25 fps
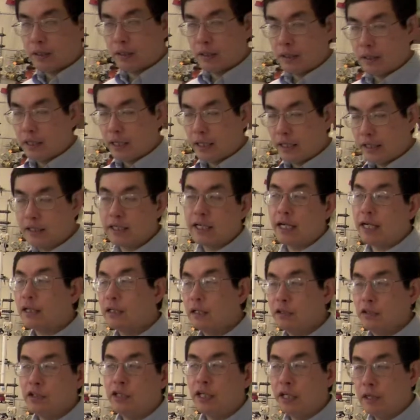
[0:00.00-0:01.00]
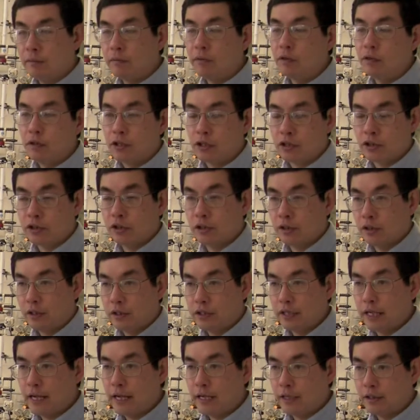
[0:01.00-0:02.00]
under the exactly same
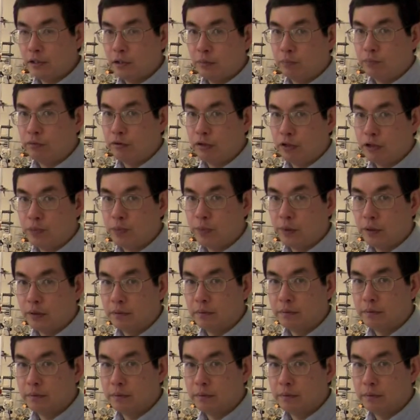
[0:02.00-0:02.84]
conditions as the pre-spin.